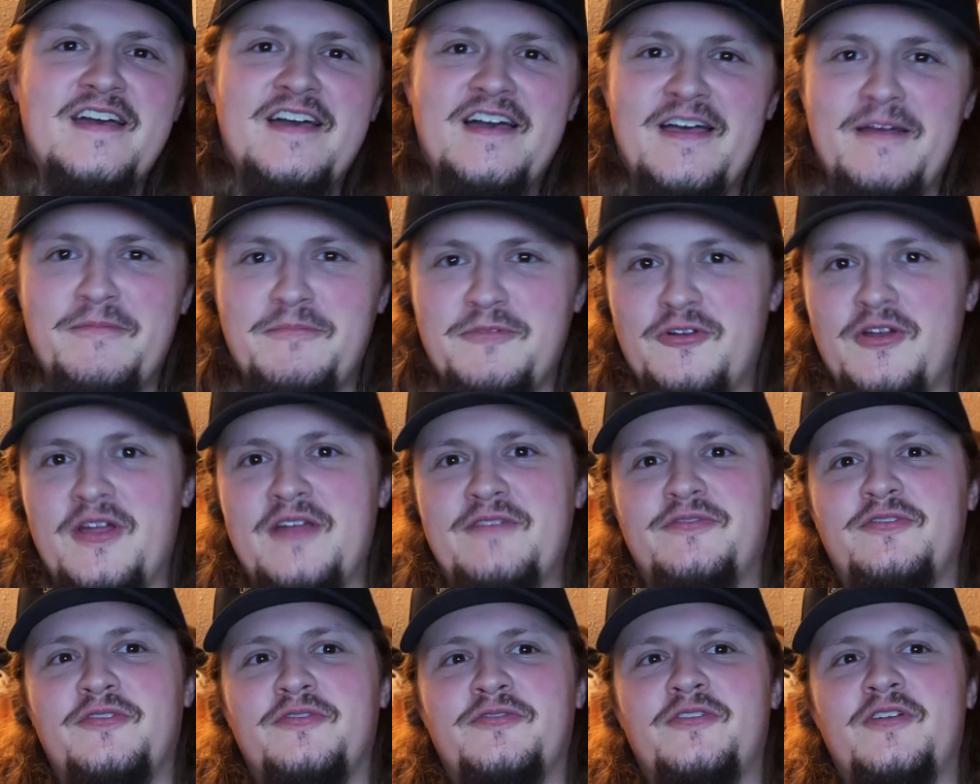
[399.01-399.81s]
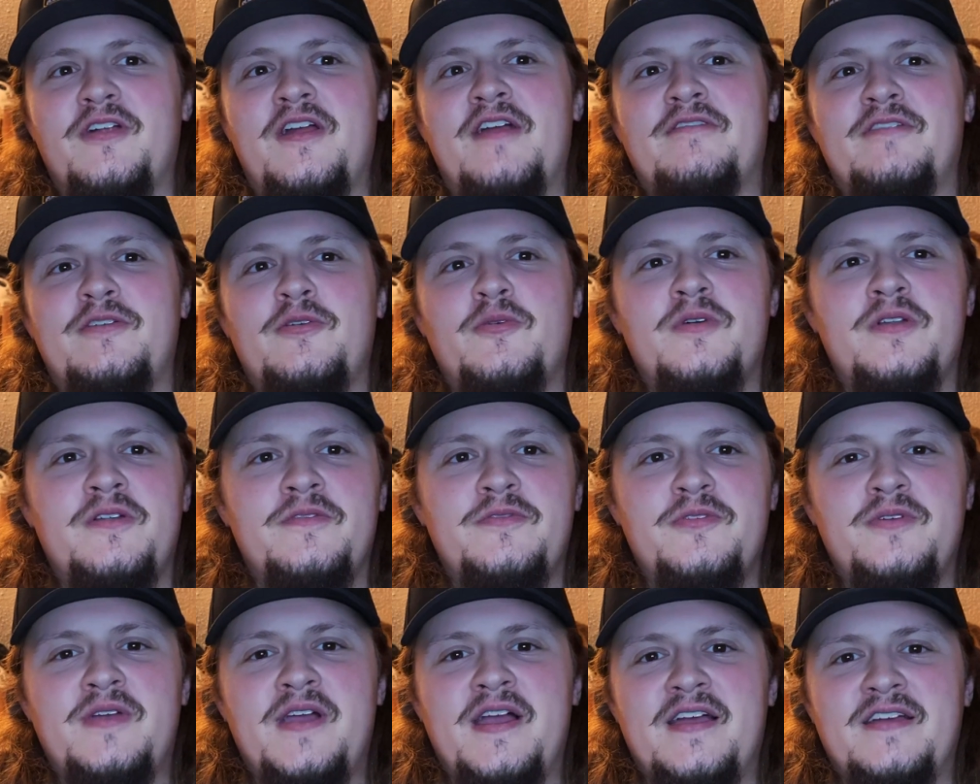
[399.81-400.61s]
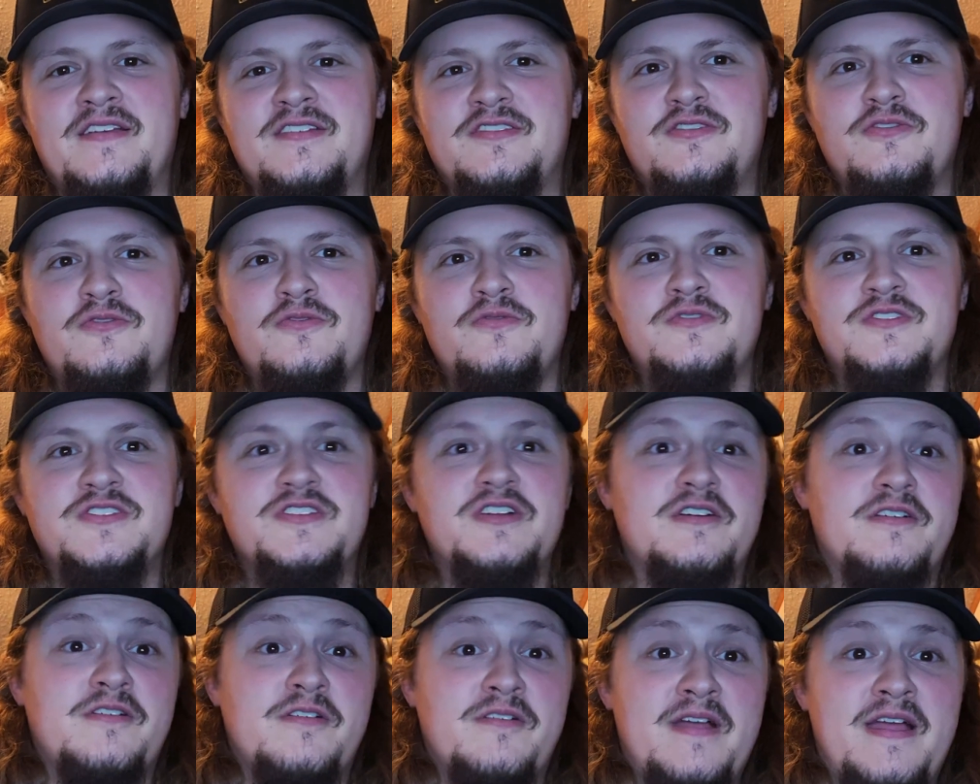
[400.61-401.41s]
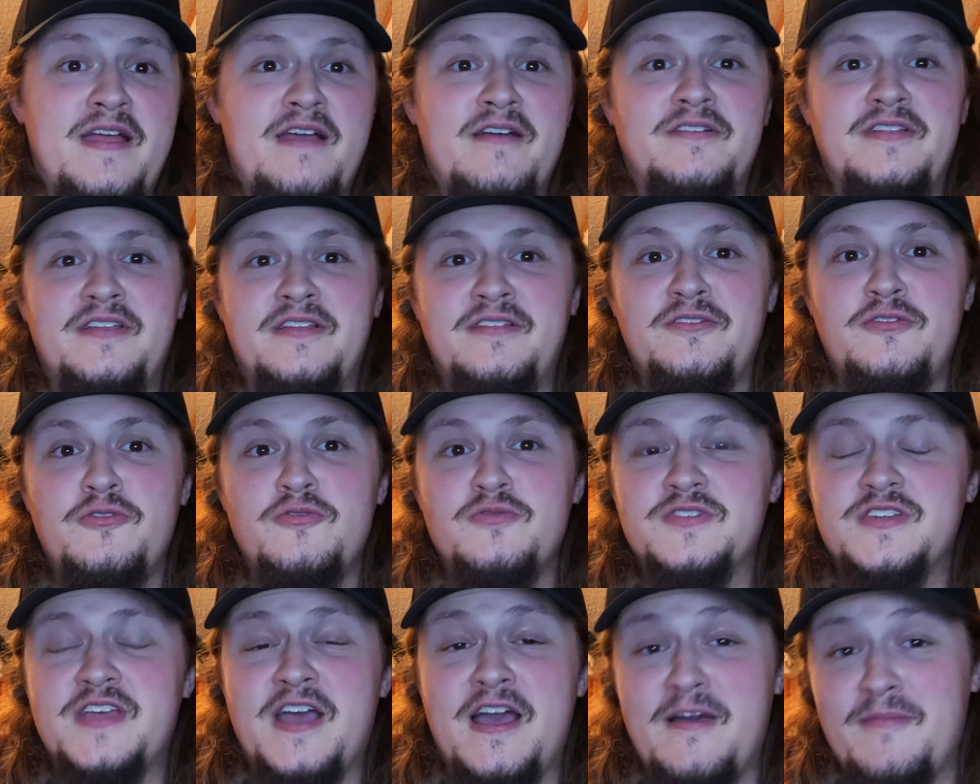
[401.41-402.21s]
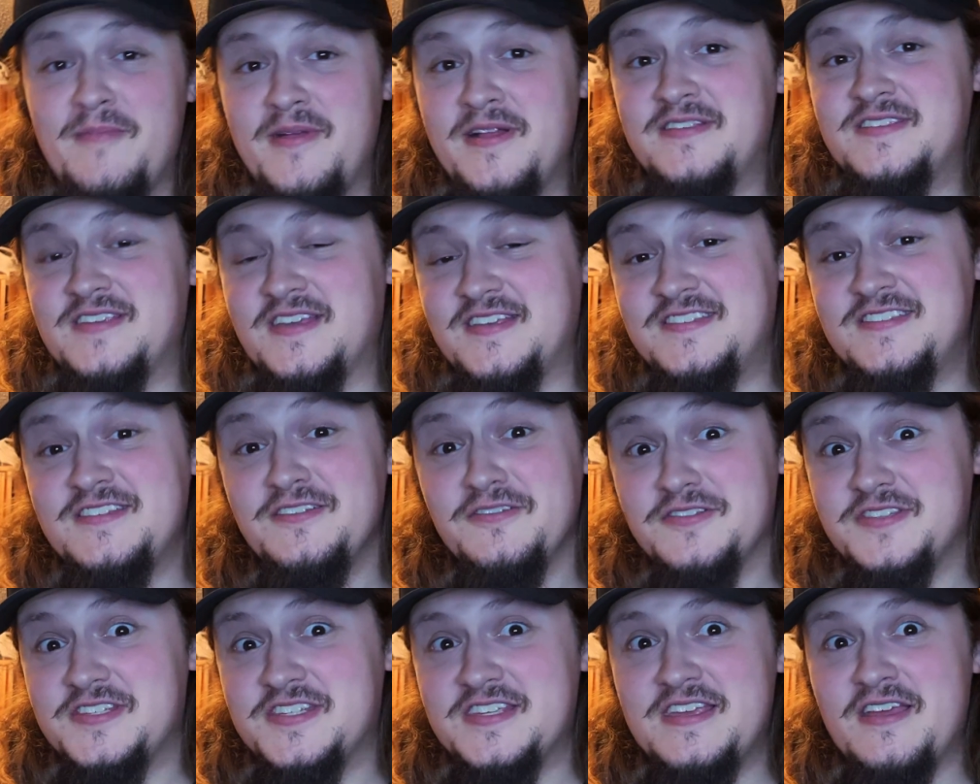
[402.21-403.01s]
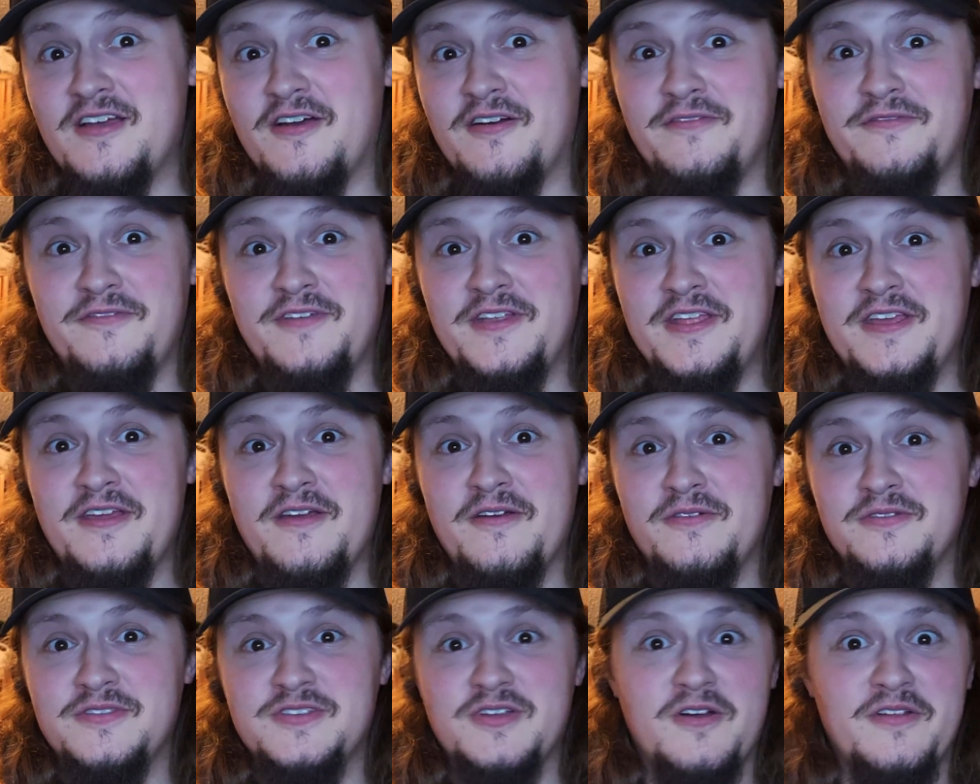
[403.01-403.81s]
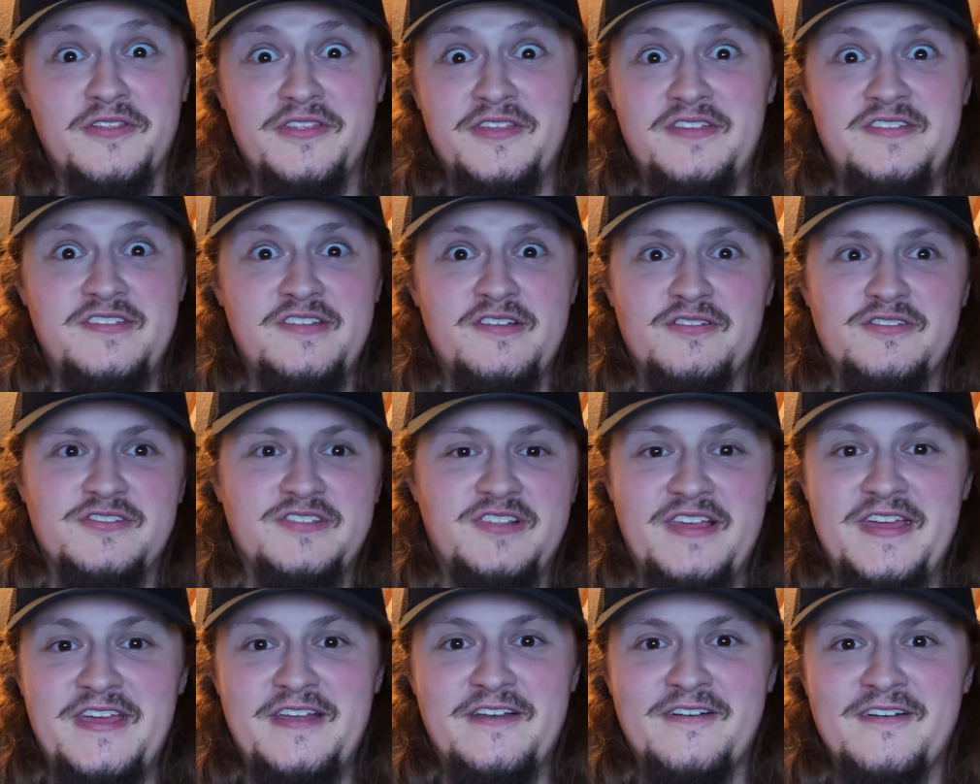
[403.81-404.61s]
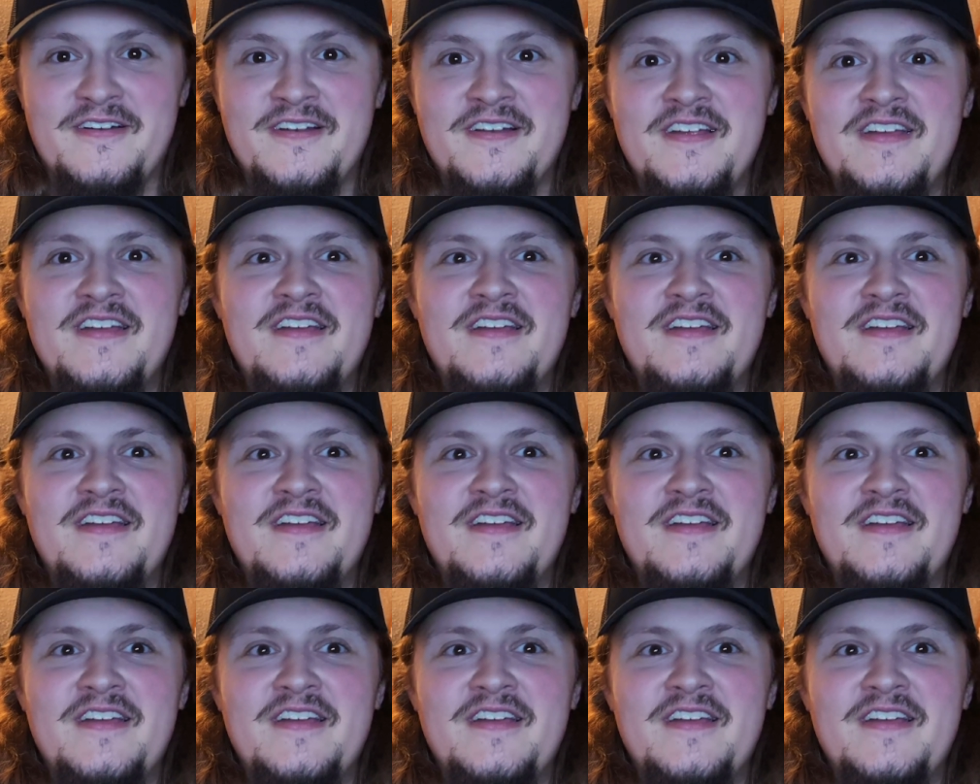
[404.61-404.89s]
I'm grateful for every one of you guys who stuck around and whose comments I still see on videos all these years later.